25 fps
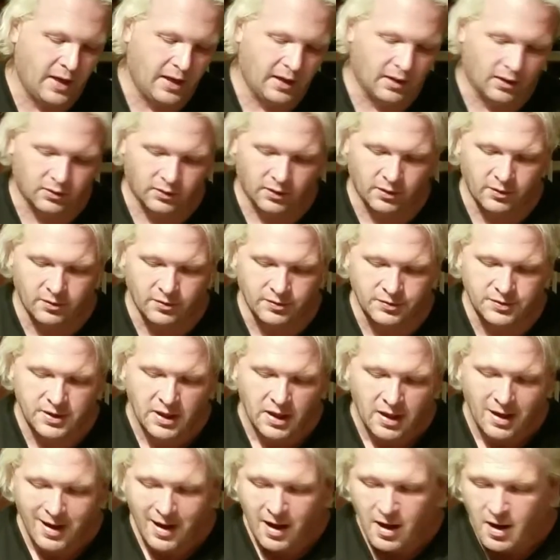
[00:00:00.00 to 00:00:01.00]
That includes
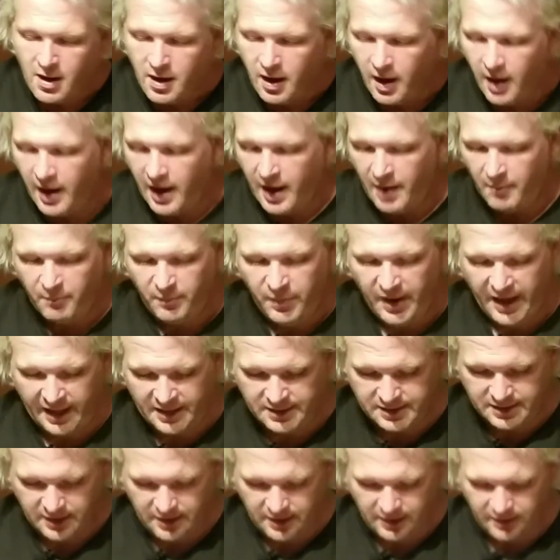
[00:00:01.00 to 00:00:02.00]

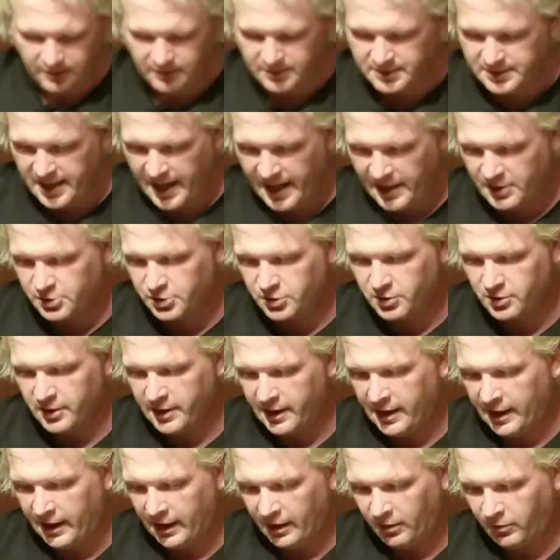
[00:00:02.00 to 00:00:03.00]
painting,
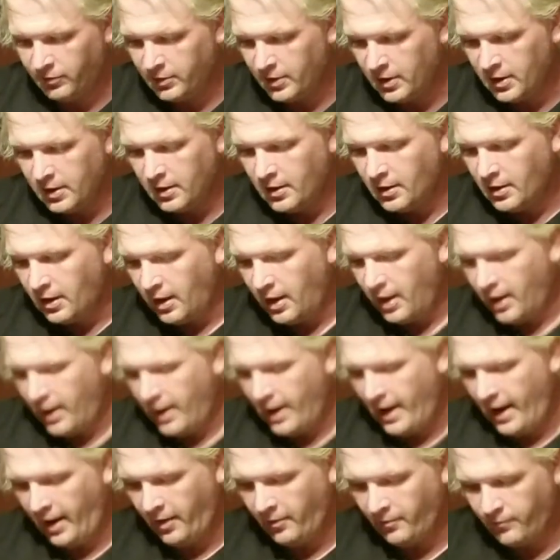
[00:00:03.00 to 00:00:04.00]
texturing,
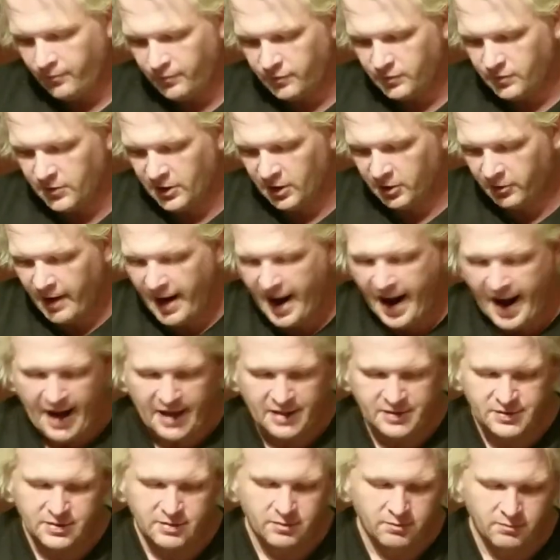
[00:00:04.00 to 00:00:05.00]
the
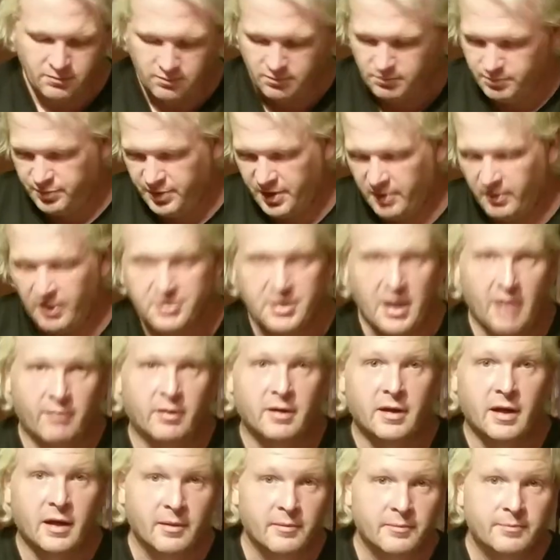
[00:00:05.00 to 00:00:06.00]
grass, pretty much
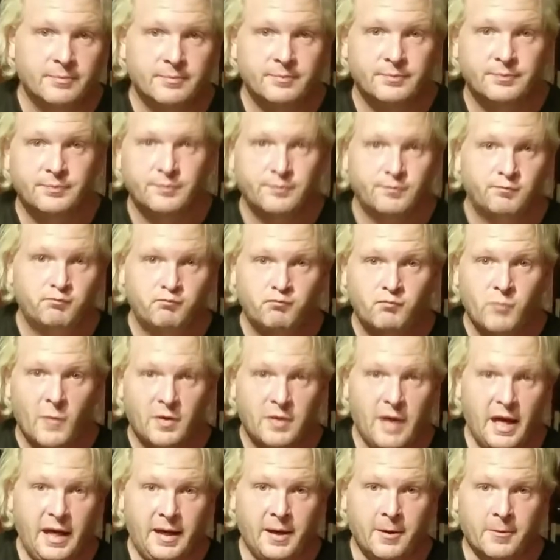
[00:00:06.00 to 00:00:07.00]
everything.
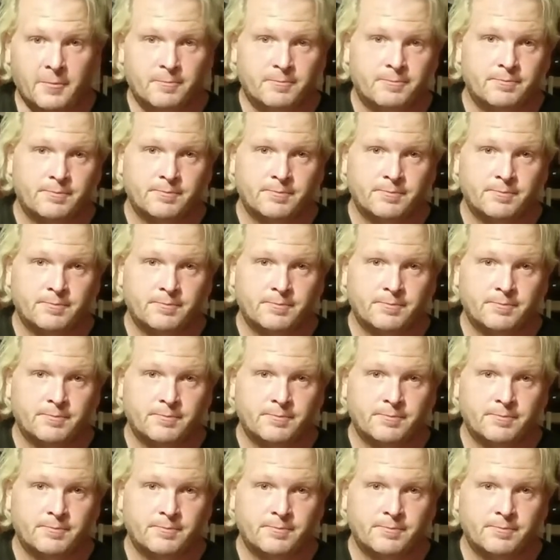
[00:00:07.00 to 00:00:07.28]
Thank you.